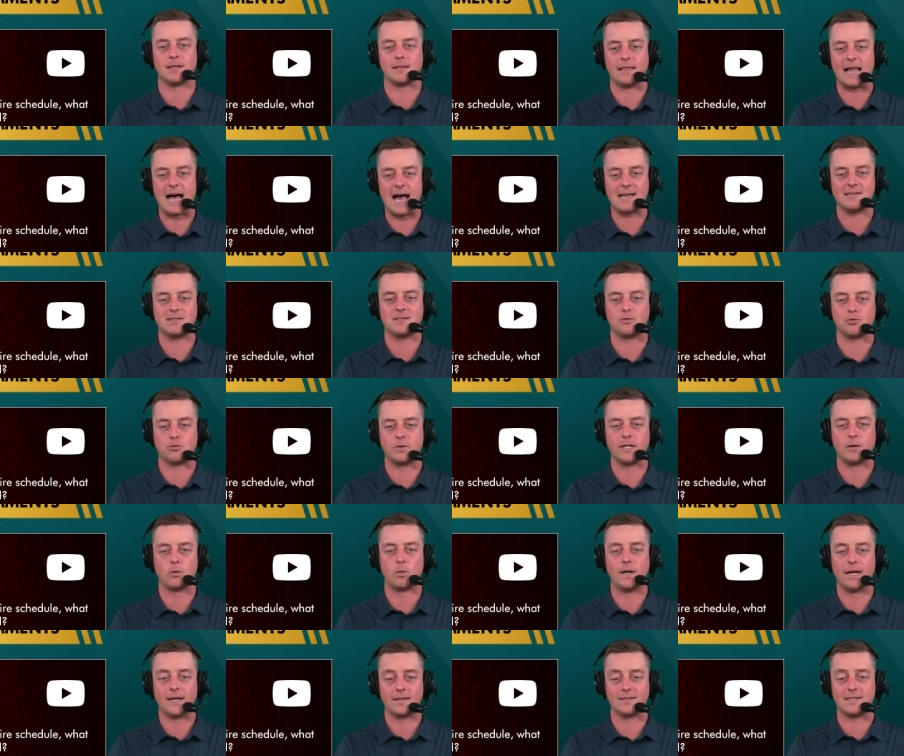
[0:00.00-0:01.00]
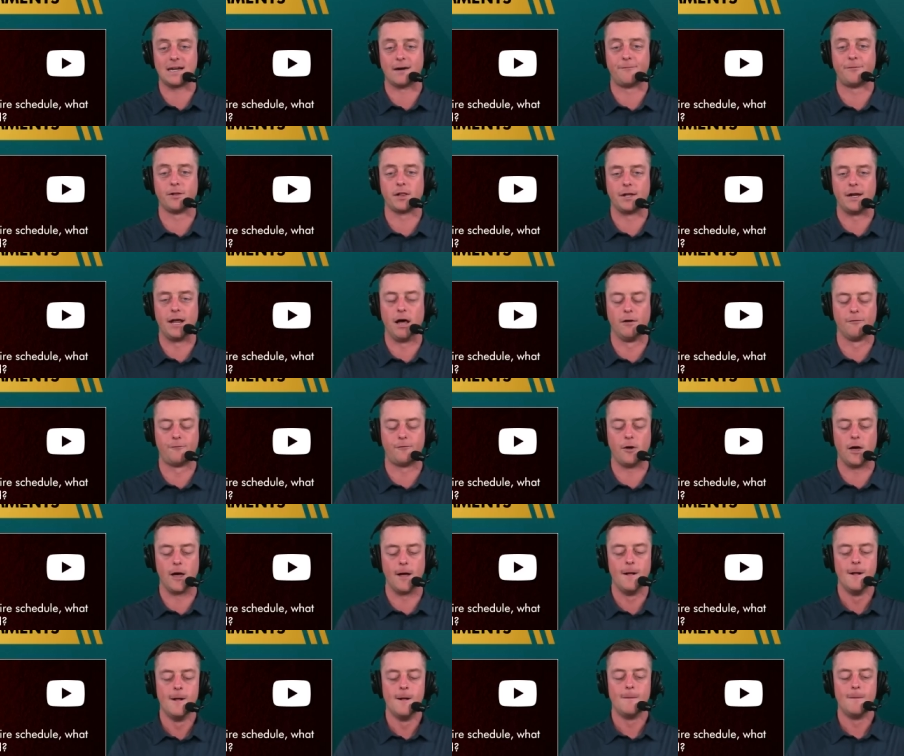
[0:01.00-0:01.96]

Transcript: last three weeks. Now, Philadelphia